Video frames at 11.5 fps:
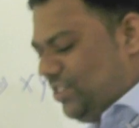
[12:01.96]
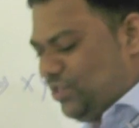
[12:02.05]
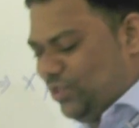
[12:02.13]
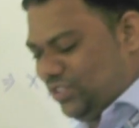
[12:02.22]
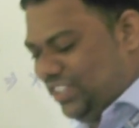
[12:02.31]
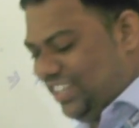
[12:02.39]

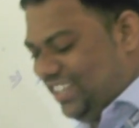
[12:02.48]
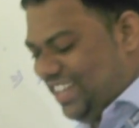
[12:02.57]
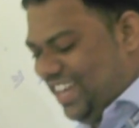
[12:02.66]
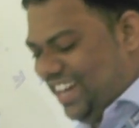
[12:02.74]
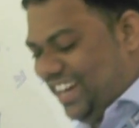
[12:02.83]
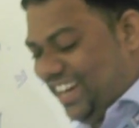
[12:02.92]
So see
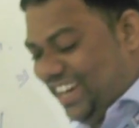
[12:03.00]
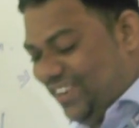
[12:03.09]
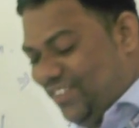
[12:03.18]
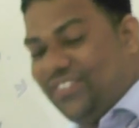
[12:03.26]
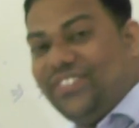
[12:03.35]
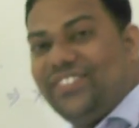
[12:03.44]
there,
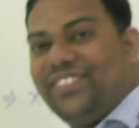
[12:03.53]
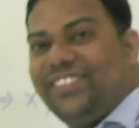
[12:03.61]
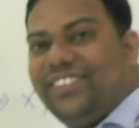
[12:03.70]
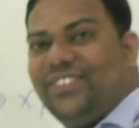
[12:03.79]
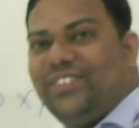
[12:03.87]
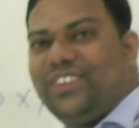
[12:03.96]
give.
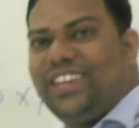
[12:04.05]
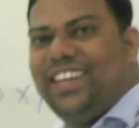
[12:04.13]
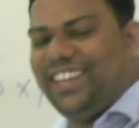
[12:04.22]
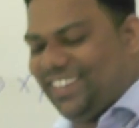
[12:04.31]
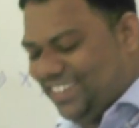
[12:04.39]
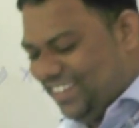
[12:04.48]

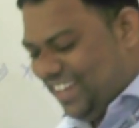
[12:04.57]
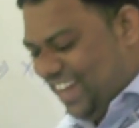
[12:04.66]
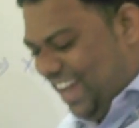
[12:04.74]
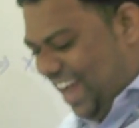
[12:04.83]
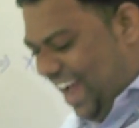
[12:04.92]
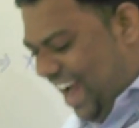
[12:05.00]
Okay,
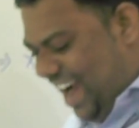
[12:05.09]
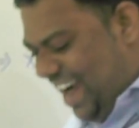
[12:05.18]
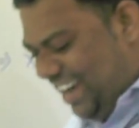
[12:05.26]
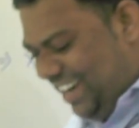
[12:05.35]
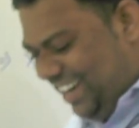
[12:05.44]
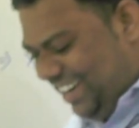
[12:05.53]

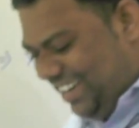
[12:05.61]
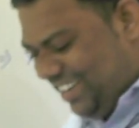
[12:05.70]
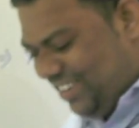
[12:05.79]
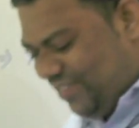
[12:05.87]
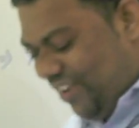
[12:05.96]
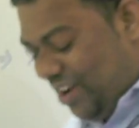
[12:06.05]
and
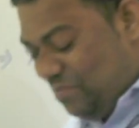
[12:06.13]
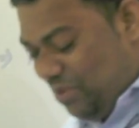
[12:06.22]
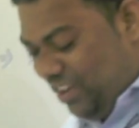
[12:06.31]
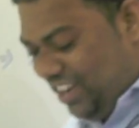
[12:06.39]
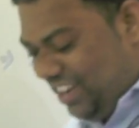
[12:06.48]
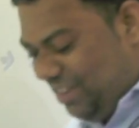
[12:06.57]
one
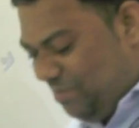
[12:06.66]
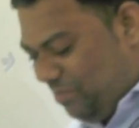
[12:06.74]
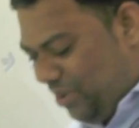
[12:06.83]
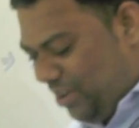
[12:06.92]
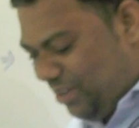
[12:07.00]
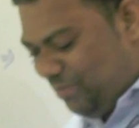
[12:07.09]
more here
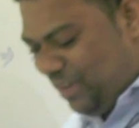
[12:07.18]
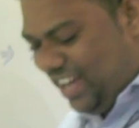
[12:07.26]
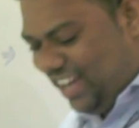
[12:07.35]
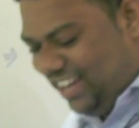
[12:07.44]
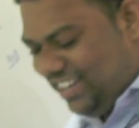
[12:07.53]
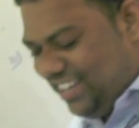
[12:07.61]
important beta,
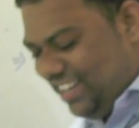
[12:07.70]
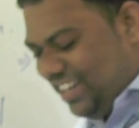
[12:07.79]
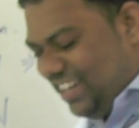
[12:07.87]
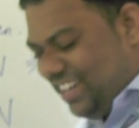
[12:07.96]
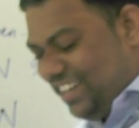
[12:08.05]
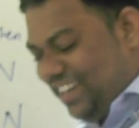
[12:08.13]

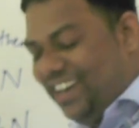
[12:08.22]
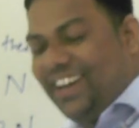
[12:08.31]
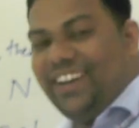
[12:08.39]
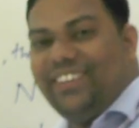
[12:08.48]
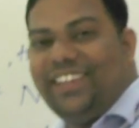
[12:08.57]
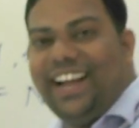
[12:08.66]

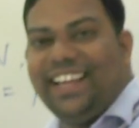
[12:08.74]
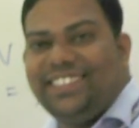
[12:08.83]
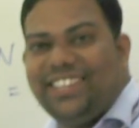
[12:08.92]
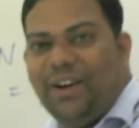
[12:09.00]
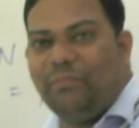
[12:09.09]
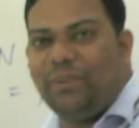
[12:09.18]
that
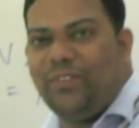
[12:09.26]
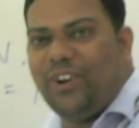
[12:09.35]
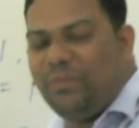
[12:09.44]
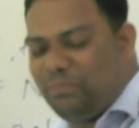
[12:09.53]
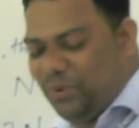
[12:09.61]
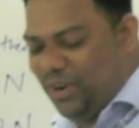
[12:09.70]
example
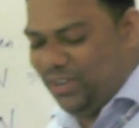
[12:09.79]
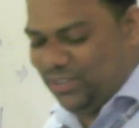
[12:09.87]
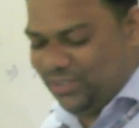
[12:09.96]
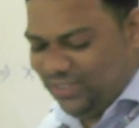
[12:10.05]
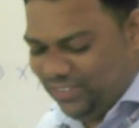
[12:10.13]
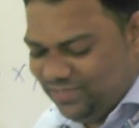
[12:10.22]

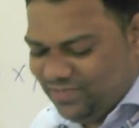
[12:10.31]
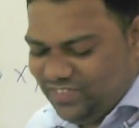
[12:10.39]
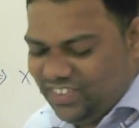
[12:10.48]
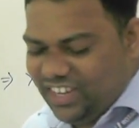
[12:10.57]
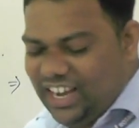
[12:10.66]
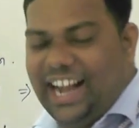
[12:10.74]
1.2,
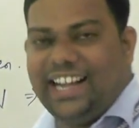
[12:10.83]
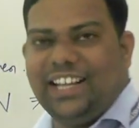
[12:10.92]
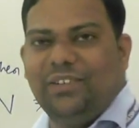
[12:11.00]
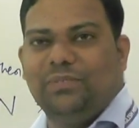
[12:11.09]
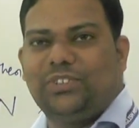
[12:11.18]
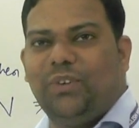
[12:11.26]

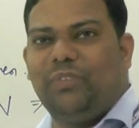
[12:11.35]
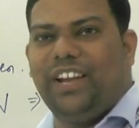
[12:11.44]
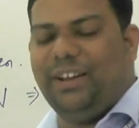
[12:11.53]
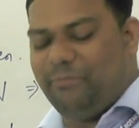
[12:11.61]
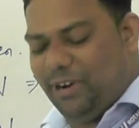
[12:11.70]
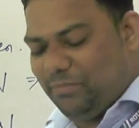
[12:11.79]
atoms of
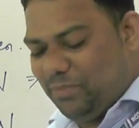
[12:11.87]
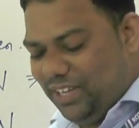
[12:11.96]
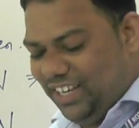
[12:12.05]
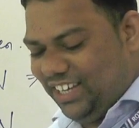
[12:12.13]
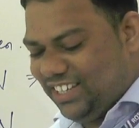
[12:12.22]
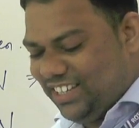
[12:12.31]
element
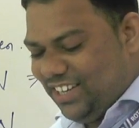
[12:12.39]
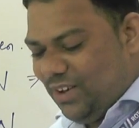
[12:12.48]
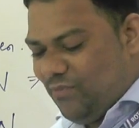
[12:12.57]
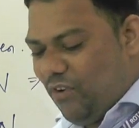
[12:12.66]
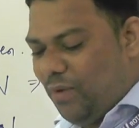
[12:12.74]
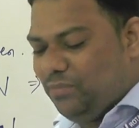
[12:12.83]
B
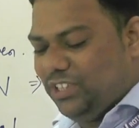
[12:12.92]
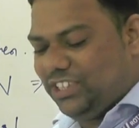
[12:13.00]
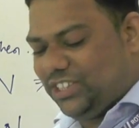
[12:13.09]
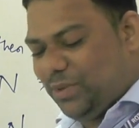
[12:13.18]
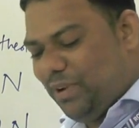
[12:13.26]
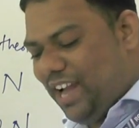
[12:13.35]
form
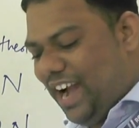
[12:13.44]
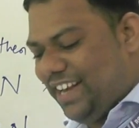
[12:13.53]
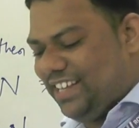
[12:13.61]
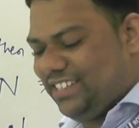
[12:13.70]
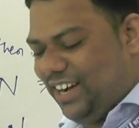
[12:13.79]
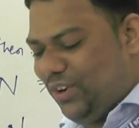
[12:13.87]
CP
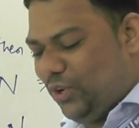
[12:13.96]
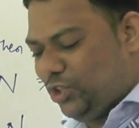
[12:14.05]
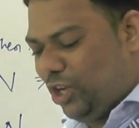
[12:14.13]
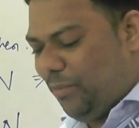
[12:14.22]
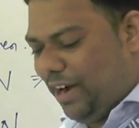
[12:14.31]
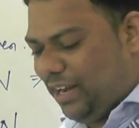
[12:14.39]
lattice, and those
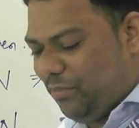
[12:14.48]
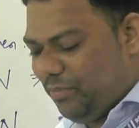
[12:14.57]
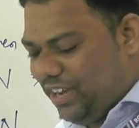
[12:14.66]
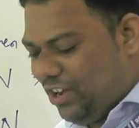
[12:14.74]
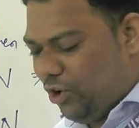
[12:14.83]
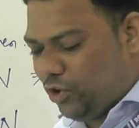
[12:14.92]
of atom
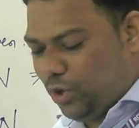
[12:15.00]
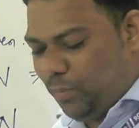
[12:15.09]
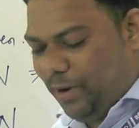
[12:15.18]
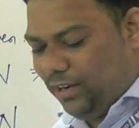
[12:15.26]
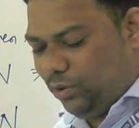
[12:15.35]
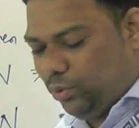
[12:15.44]
A
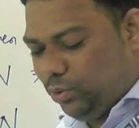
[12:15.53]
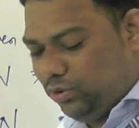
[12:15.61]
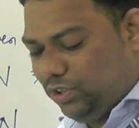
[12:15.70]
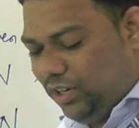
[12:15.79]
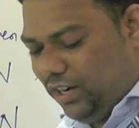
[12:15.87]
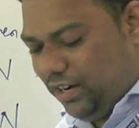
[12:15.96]
occupy
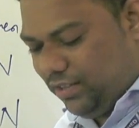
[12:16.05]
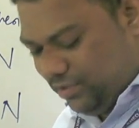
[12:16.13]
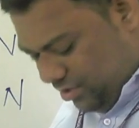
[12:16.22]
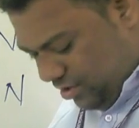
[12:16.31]
two-third